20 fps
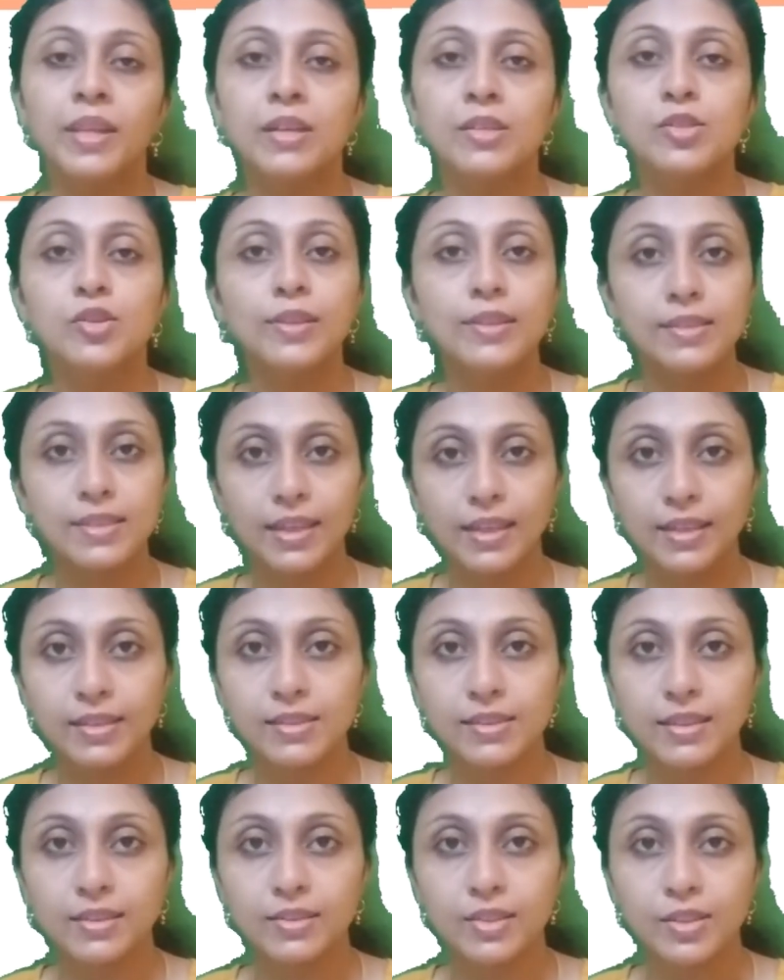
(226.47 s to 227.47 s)
So in the
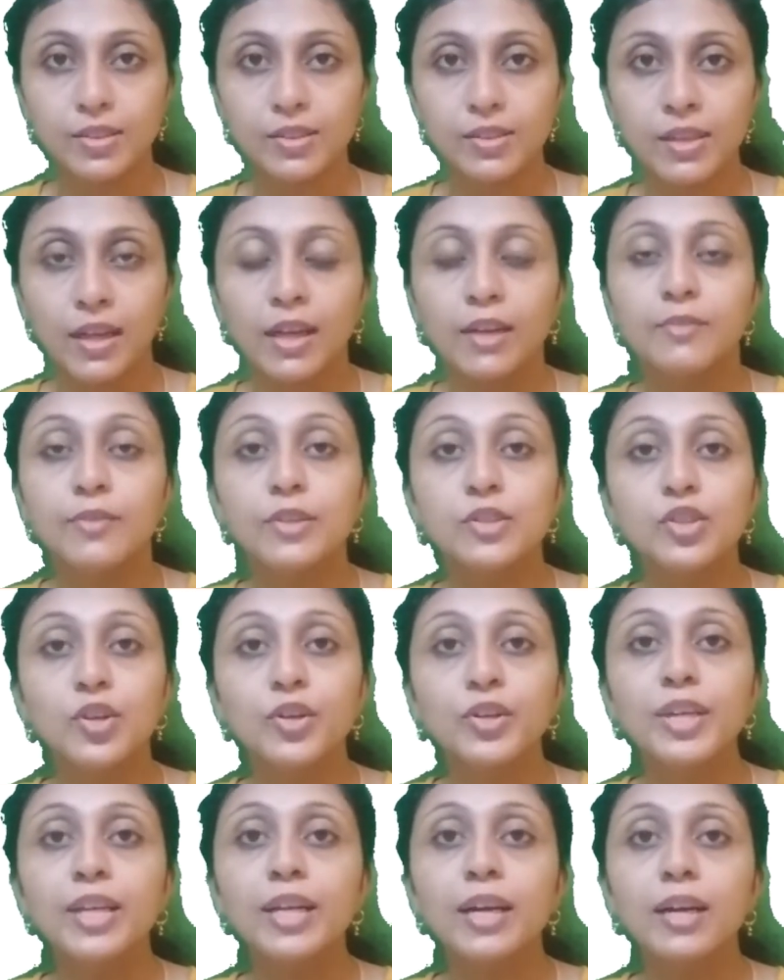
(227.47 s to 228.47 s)
second sentence, we are
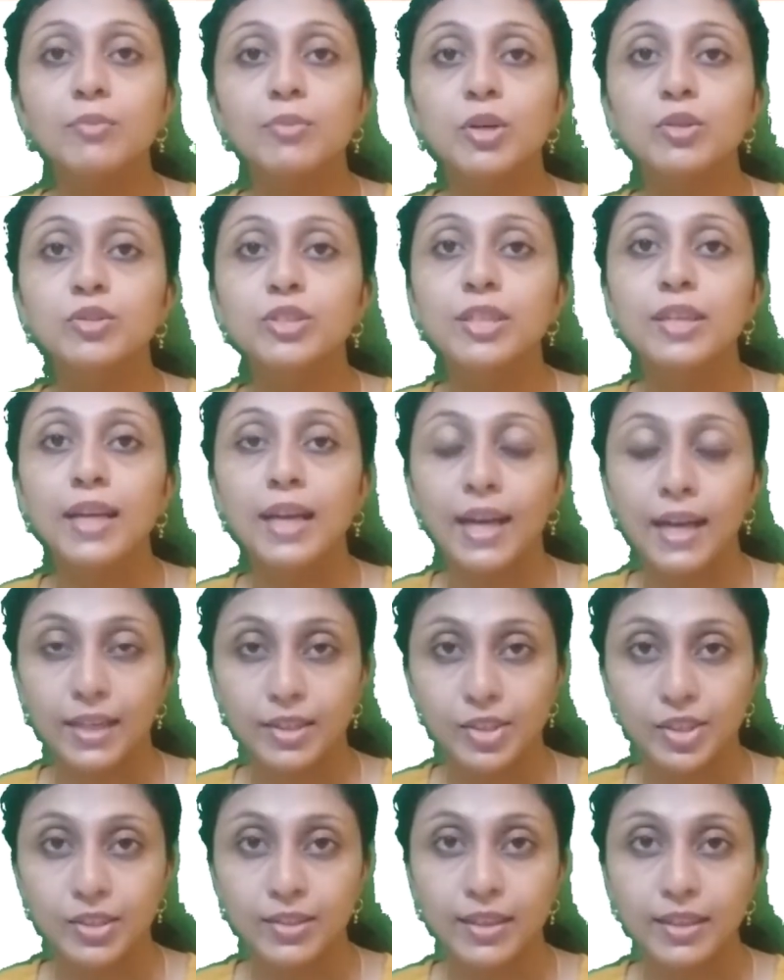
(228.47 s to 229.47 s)
talking about an
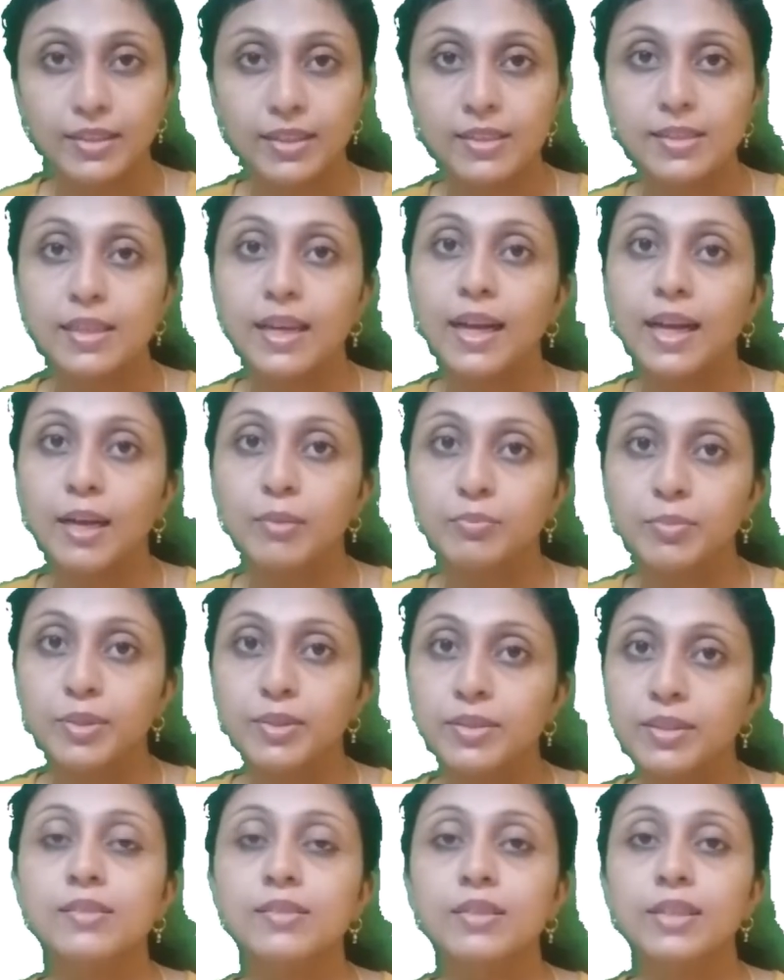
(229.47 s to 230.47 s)
action that has
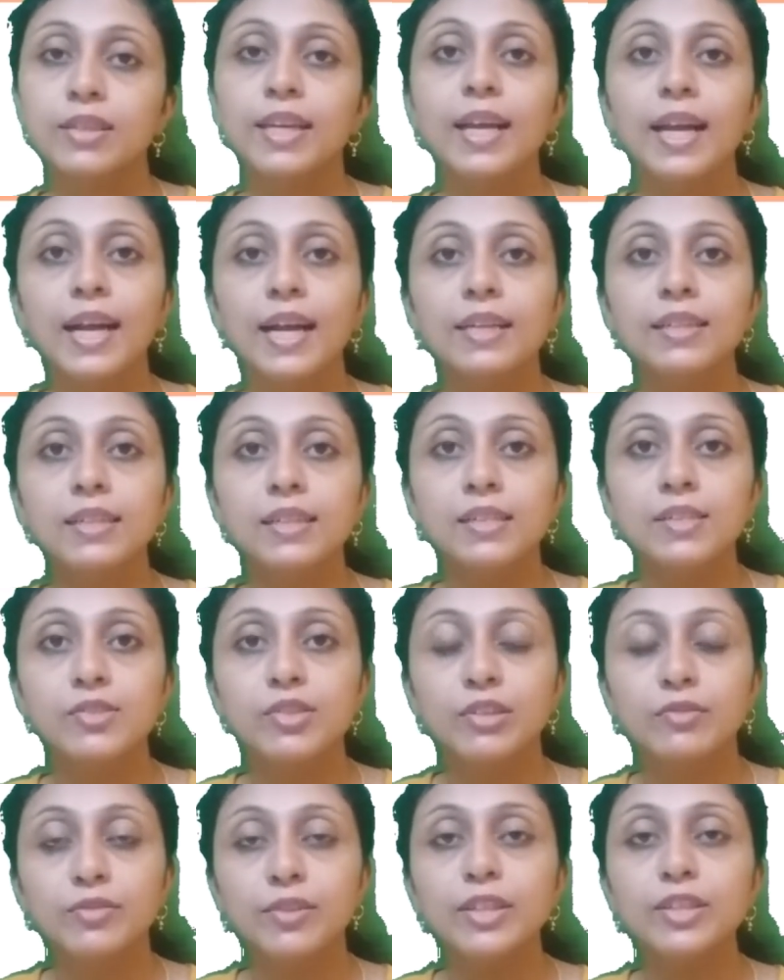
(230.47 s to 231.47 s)
happened yesterday, and it is
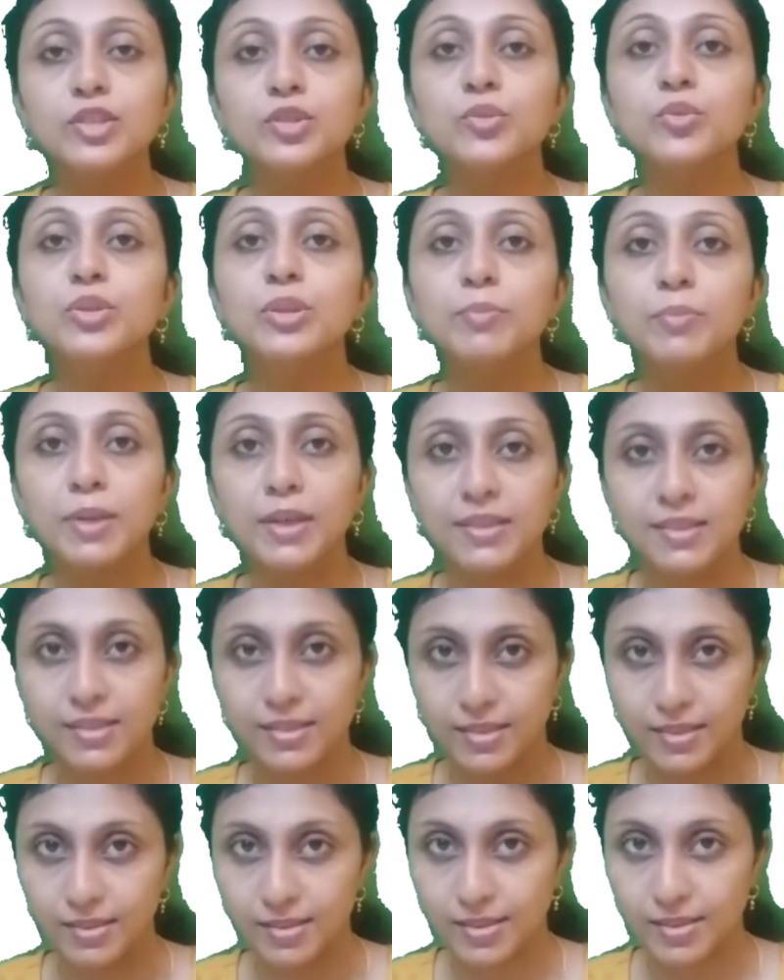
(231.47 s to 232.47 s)
referring to the
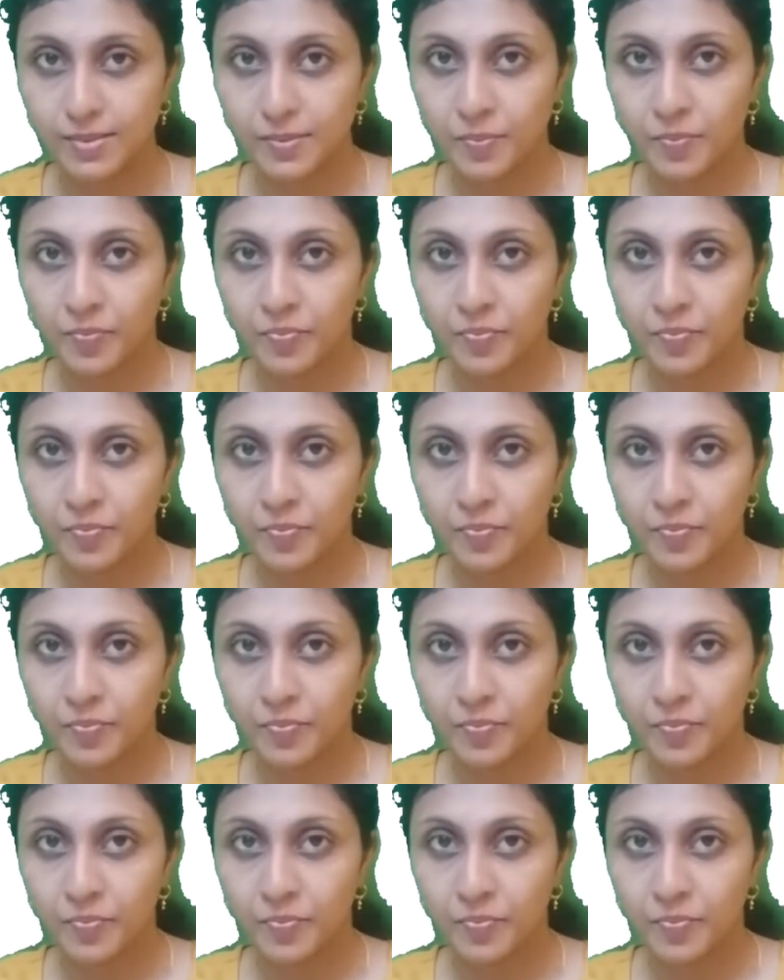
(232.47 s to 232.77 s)
past tense.